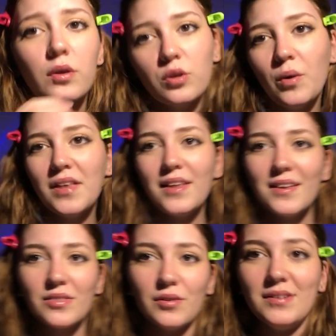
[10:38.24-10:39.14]
Wait like
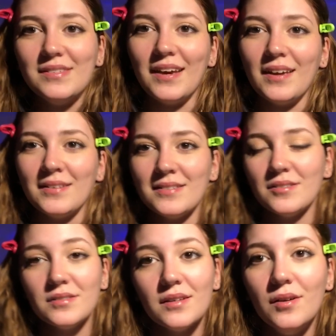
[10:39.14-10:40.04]
30 seconds
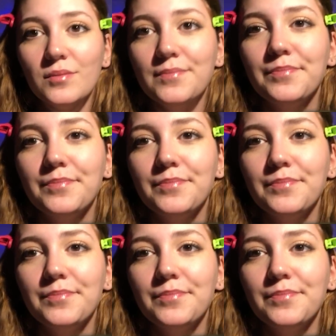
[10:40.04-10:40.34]
or so.